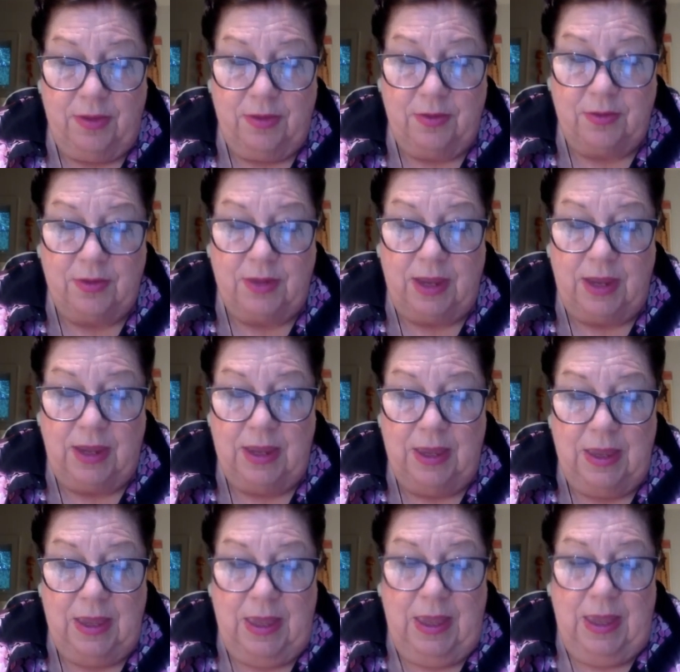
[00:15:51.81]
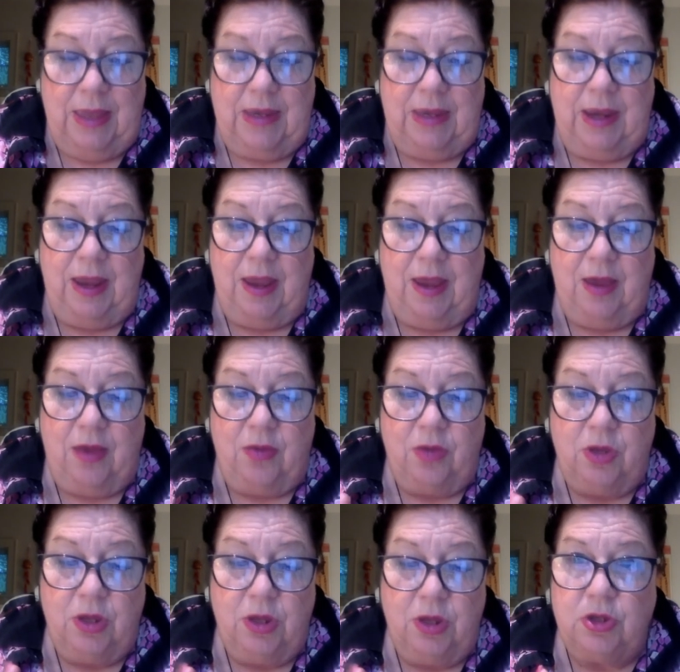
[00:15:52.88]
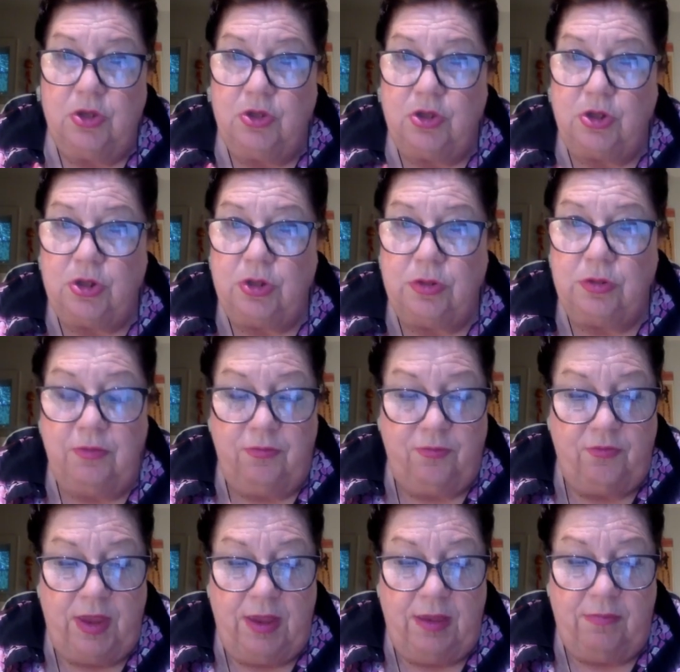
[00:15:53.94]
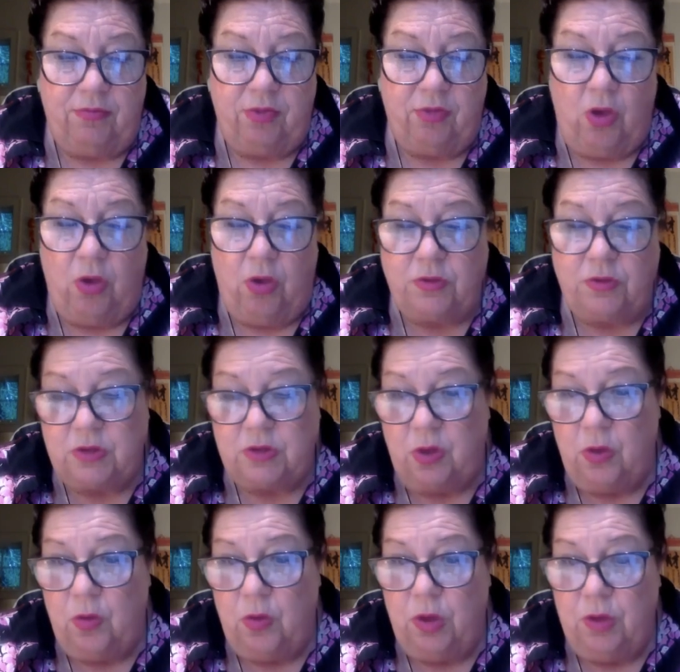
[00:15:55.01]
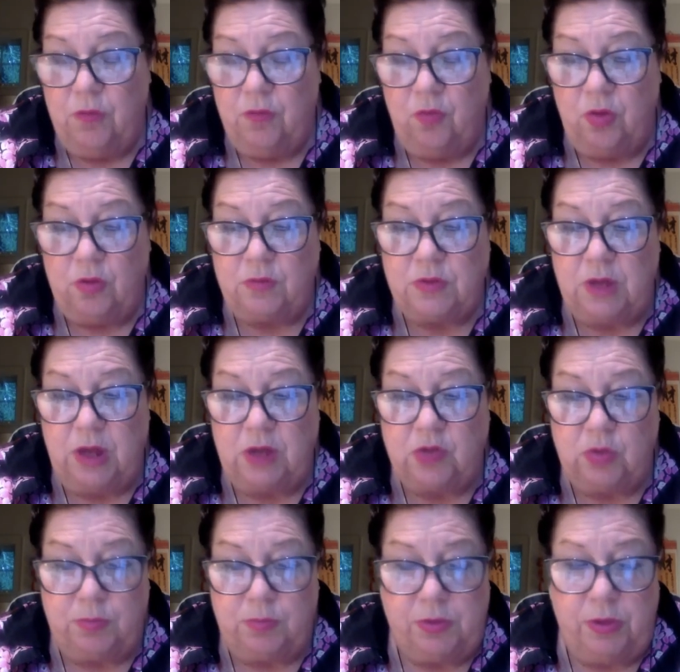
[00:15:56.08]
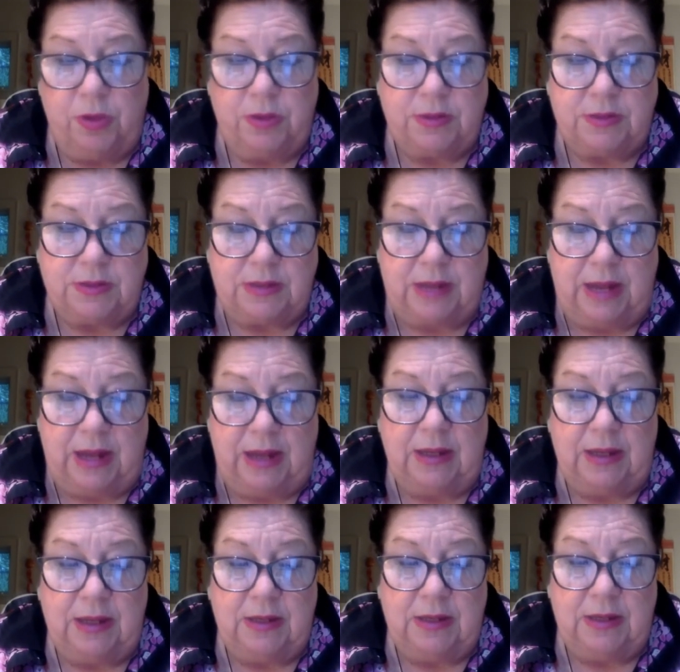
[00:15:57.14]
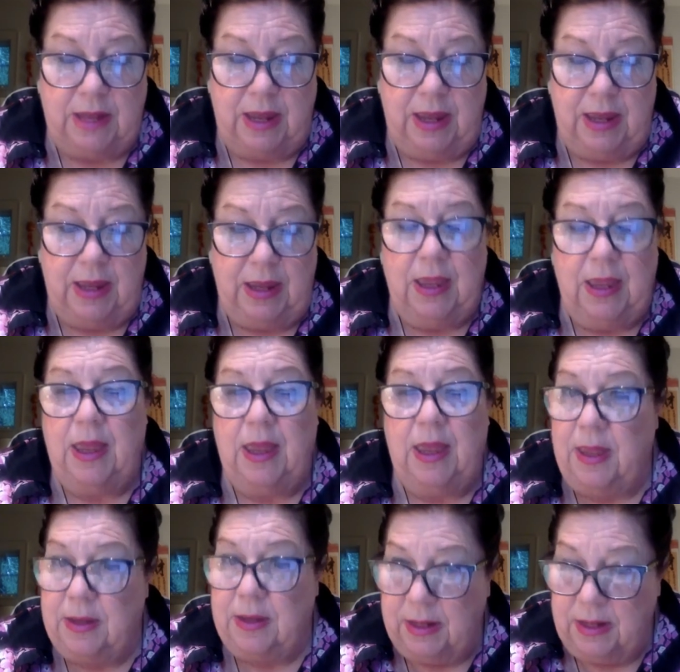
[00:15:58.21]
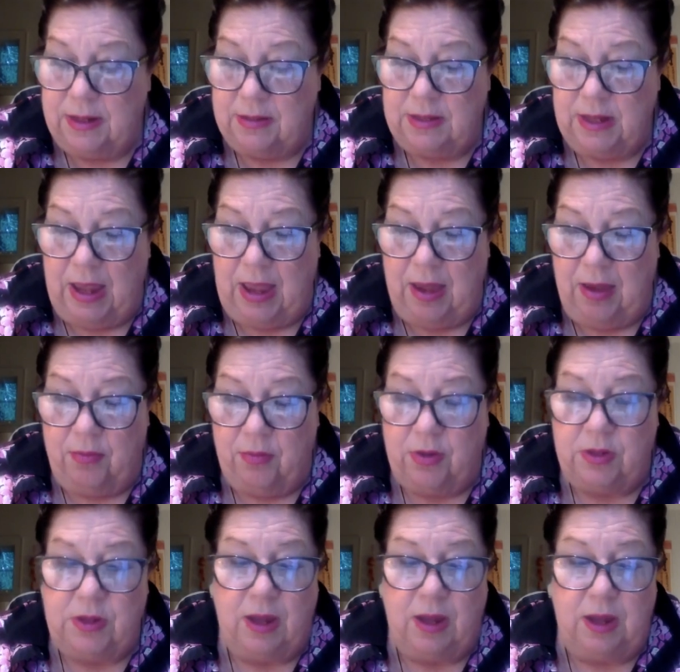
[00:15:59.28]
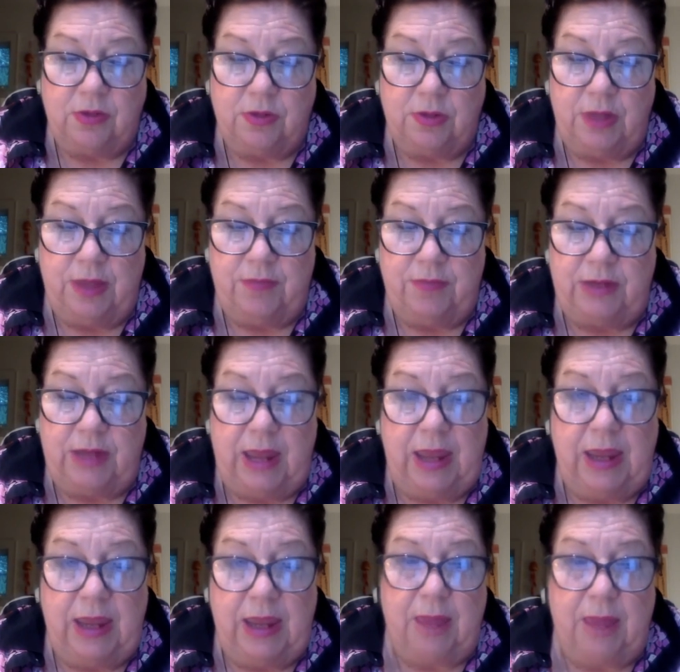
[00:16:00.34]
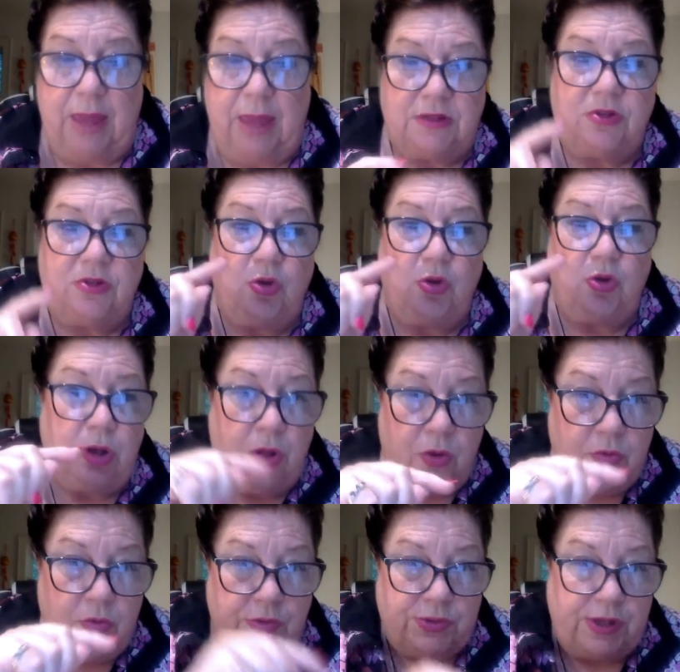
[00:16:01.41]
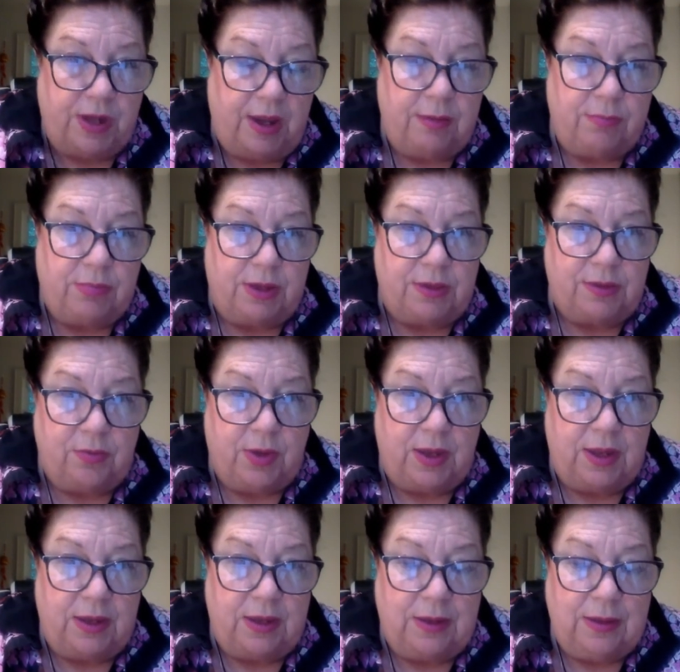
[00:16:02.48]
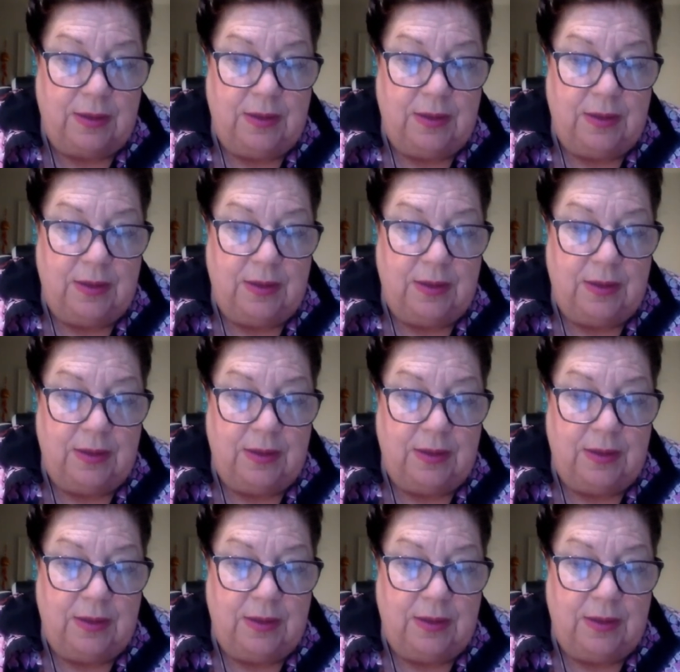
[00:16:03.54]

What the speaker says: Okay, now June 5th also forms a triple snake day, and again at the hour 9 to 11 a.m. This is your local time, by the way.